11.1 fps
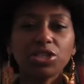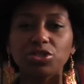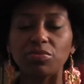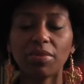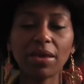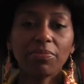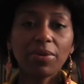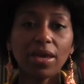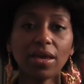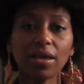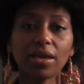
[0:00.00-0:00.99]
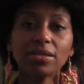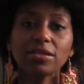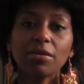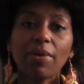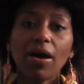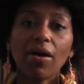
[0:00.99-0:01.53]
issue may be, it's
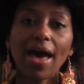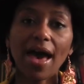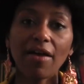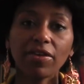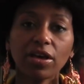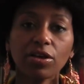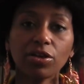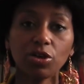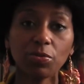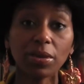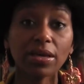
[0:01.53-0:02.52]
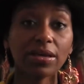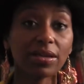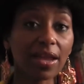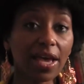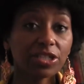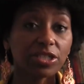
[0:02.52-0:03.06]
about having a human
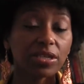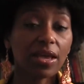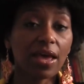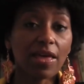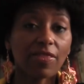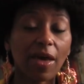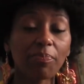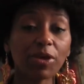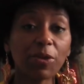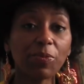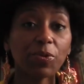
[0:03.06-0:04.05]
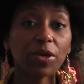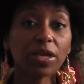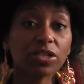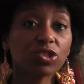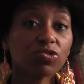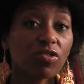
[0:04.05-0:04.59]
connection that people
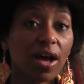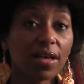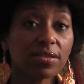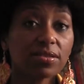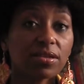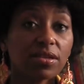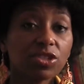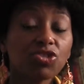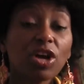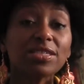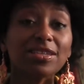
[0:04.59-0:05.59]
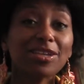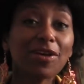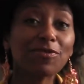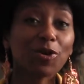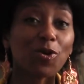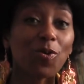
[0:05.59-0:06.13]
can trust. Trust
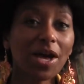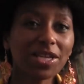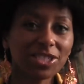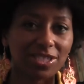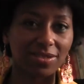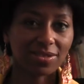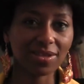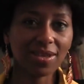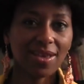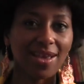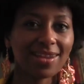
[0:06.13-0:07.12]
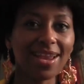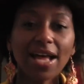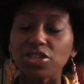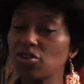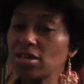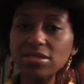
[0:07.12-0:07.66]
enough to question.
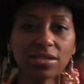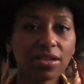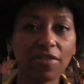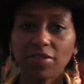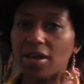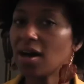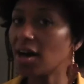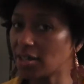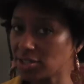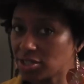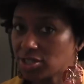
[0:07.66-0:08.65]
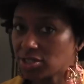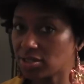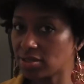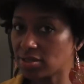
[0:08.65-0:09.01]
Not trust enough to hush,